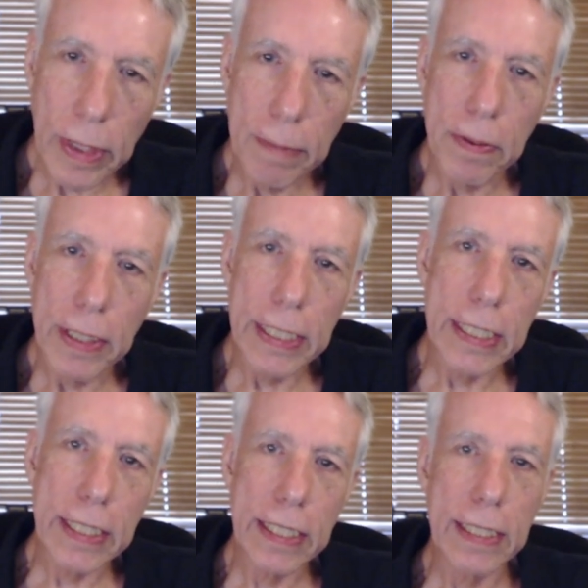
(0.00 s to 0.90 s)

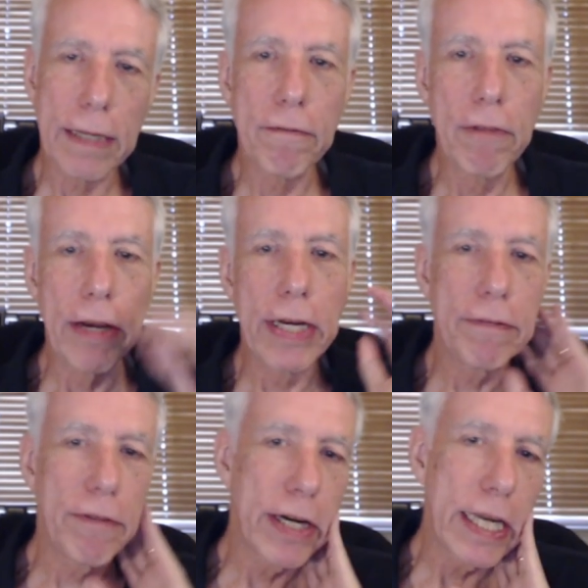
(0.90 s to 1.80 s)
plays very,
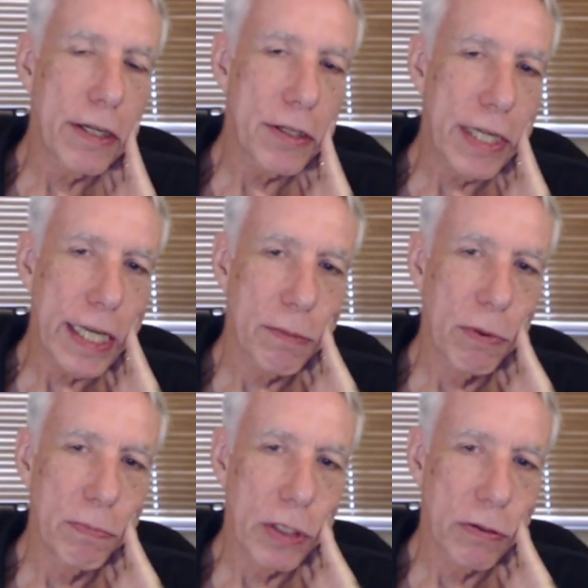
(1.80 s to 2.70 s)
very understandable
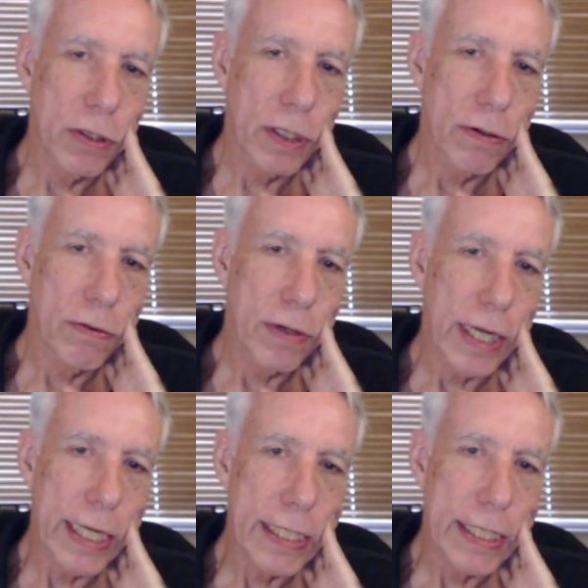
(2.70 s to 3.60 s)
moves. So I
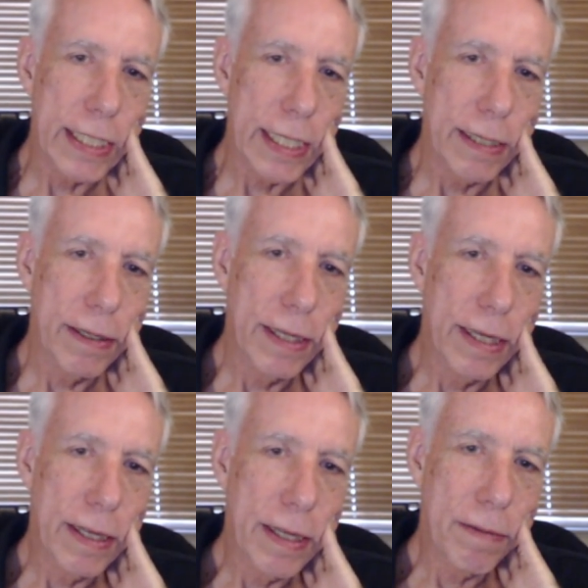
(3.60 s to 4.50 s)
guess
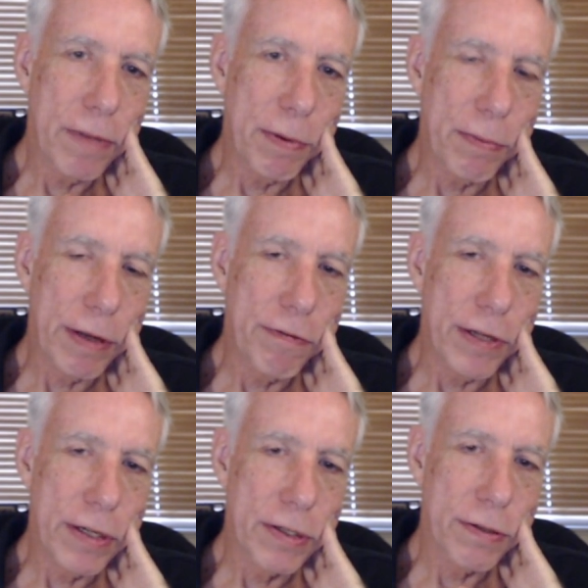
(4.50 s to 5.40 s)
maybe my
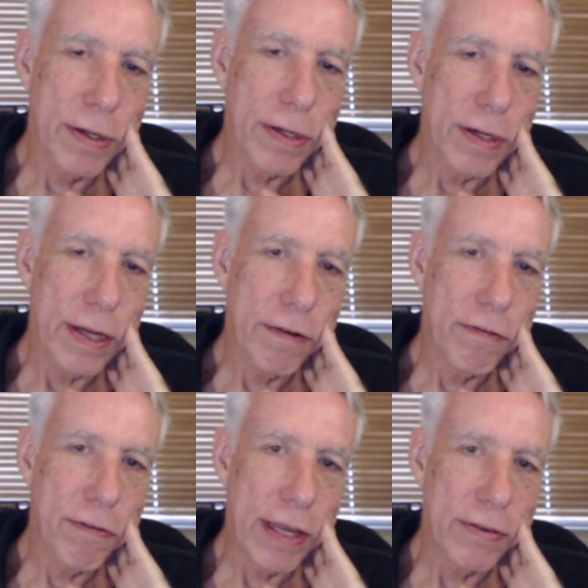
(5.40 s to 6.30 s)
fears were
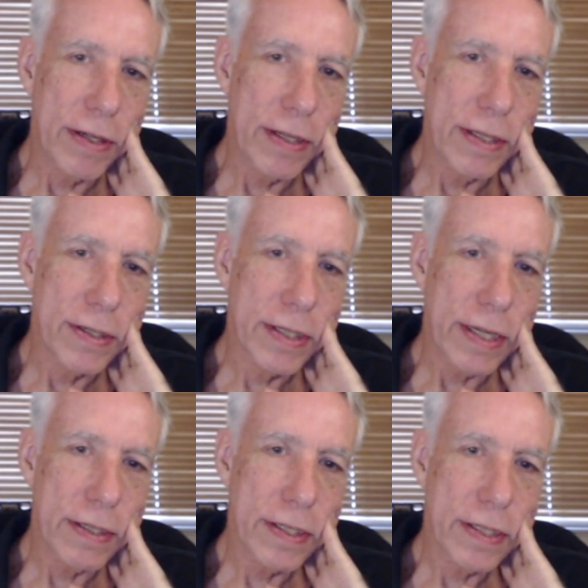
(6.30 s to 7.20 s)
unfounded in this
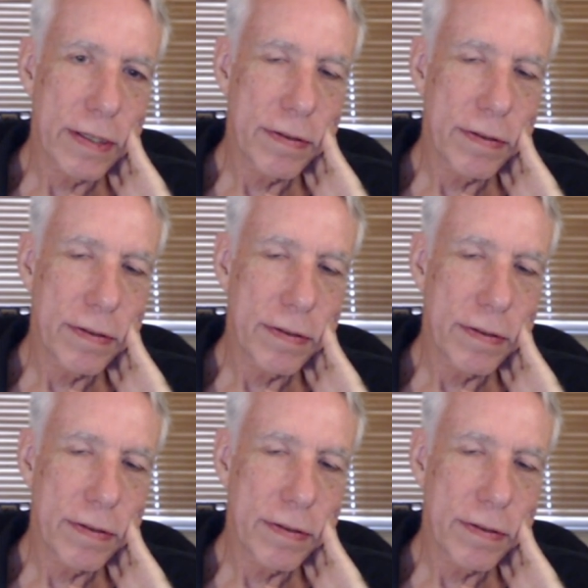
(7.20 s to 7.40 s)
case.